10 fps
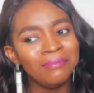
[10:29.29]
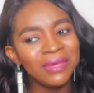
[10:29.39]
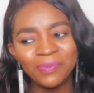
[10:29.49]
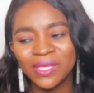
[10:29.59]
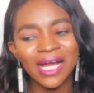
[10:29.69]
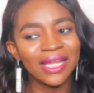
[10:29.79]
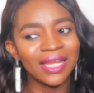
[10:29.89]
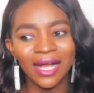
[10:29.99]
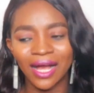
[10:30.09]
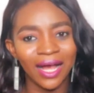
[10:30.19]
Maybe
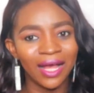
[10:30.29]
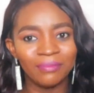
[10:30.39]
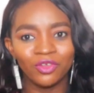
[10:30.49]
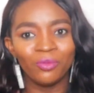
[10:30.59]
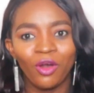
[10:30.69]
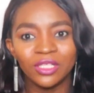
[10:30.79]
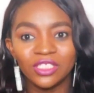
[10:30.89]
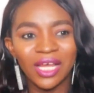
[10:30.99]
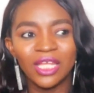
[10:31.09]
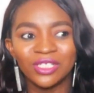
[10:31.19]
Kanaga, you know,
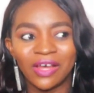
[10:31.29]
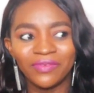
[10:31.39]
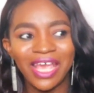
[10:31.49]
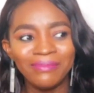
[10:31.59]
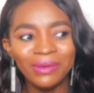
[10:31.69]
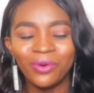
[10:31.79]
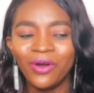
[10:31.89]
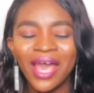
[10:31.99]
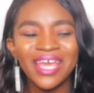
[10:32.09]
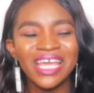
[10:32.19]
because initially it could have been Yemi,
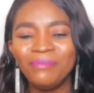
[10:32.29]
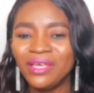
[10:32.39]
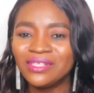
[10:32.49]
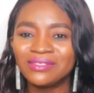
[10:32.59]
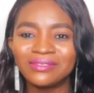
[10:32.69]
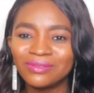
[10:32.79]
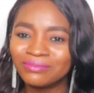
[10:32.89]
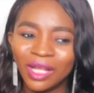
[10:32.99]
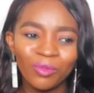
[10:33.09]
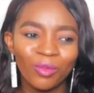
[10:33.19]
but Yemi's,
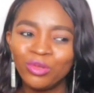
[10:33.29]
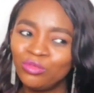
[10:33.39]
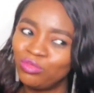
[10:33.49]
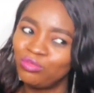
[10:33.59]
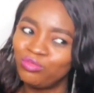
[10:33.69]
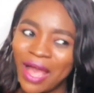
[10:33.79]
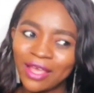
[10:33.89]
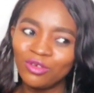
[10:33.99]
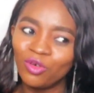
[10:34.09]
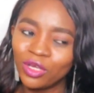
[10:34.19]
where
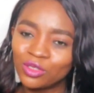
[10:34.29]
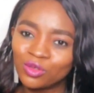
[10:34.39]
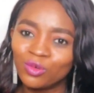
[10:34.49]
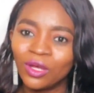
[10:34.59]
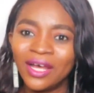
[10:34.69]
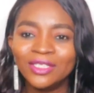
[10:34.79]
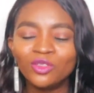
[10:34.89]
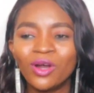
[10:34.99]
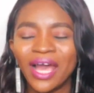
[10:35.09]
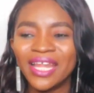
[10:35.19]
are you going to?
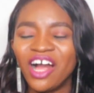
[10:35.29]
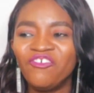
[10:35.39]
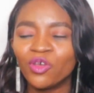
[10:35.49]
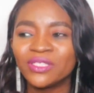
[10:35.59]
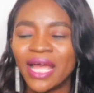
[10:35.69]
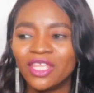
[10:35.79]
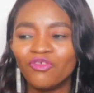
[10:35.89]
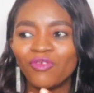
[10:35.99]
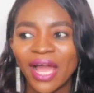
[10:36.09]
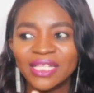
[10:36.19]
So Kanaga feels like
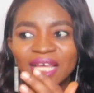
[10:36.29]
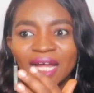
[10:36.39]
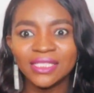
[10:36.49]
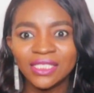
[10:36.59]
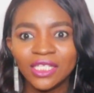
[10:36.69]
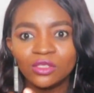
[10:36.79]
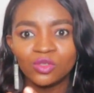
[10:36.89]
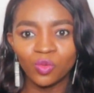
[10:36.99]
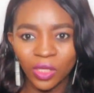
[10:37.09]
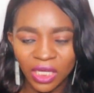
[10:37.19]
the right
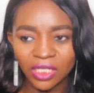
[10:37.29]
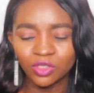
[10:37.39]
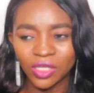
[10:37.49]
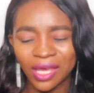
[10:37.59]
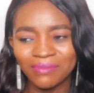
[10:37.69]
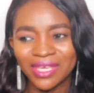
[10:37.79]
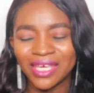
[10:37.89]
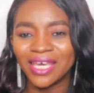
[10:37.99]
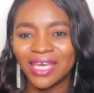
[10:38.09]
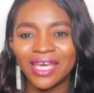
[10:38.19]
candidate to win. Do you get
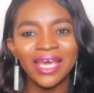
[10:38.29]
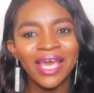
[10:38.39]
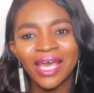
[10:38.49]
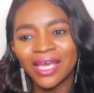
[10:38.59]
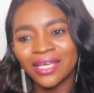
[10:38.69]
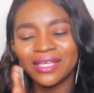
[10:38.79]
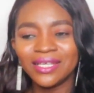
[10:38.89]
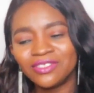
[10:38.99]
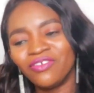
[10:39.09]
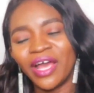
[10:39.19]
me? Yeah,
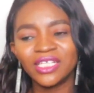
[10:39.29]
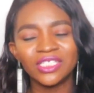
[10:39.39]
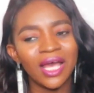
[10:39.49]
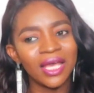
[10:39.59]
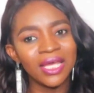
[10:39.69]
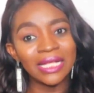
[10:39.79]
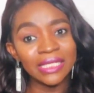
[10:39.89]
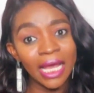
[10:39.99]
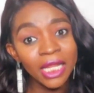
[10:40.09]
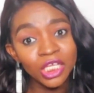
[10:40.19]
he's fine, shy, he
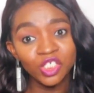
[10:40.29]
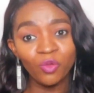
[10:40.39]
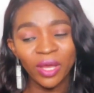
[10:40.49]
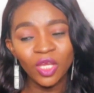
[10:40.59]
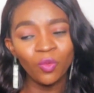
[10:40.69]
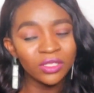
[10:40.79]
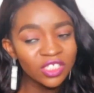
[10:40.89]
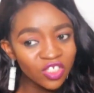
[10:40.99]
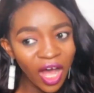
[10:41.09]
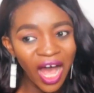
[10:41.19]
has energy when he
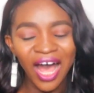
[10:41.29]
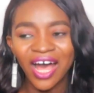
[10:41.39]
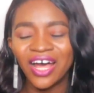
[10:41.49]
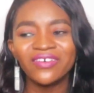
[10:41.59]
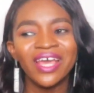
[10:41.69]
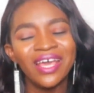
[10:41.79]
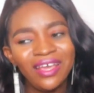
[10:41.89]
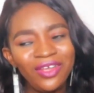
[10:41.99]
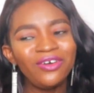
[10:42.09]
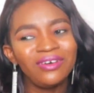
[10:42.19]
wants to have,
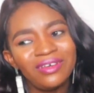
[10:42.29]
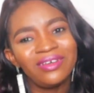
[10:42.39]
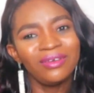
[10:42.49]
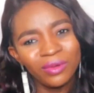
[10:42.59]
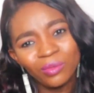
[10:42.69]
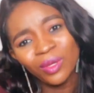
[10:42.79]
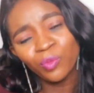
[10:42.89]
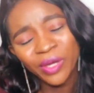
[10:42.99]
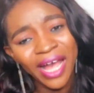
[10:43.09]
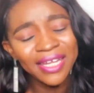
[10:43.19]
you know,
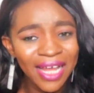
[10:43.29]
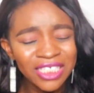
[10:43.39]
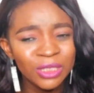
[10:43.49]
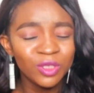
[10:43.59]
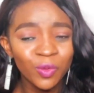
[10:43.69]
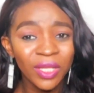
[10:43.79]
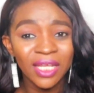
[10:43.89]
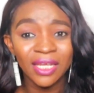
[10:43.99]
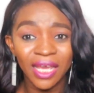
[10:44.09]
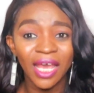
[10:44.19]
we can dash him the
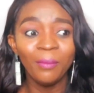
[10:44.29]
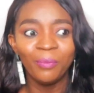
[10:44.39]
winning, yeah.